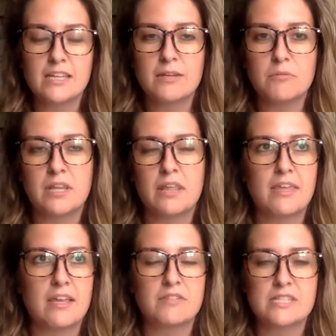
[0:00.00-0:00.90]
when they
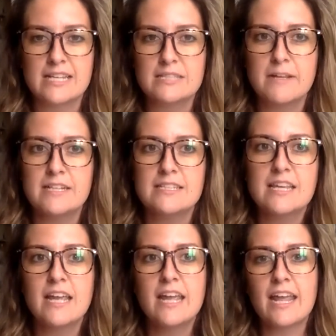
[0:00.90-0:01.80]
think of assessments,
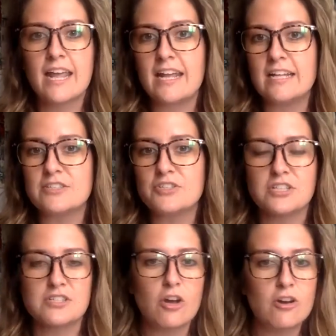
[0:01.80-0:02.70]
it's
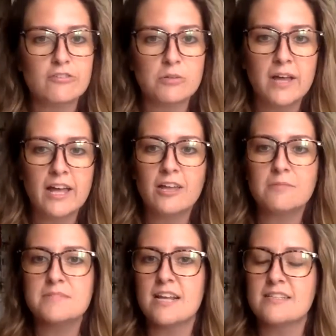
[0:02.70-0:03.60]
just
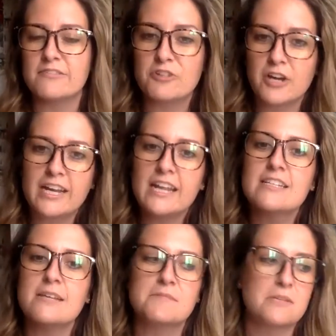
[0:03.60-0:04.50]
overwhelmed, tons of grading,
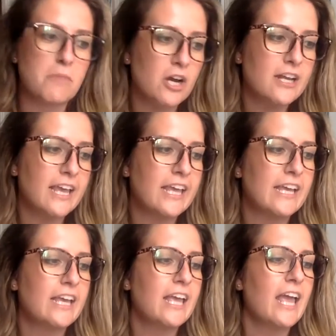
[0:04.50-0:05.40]
tons of
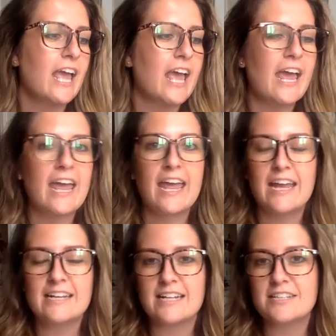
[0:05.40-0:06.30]
marking,
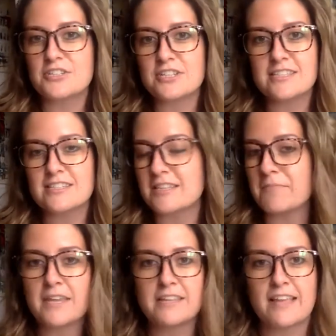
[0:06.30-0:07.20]
and it's just
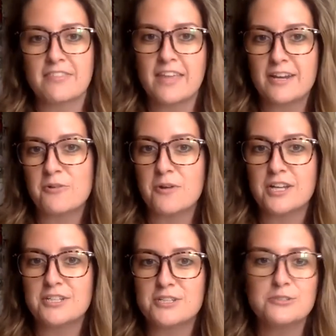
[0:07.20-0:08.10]
something that they don't want
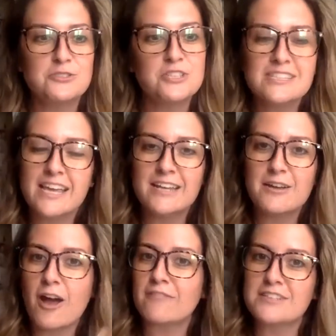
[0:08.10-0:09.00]
to do, just like
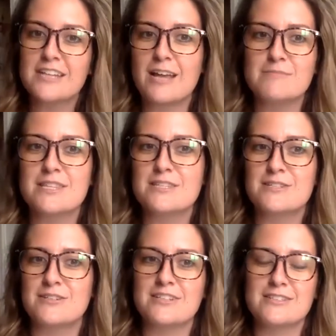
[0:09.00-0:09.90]
oftentimes the
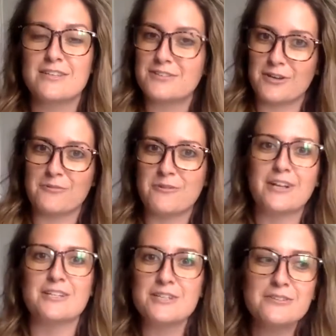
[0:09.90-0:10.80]
students don't
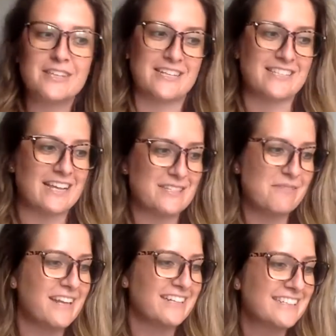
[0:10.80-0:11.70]
want to do the
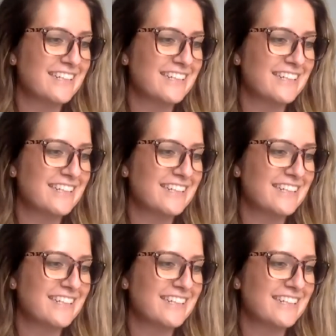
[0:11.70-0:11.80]
assessment.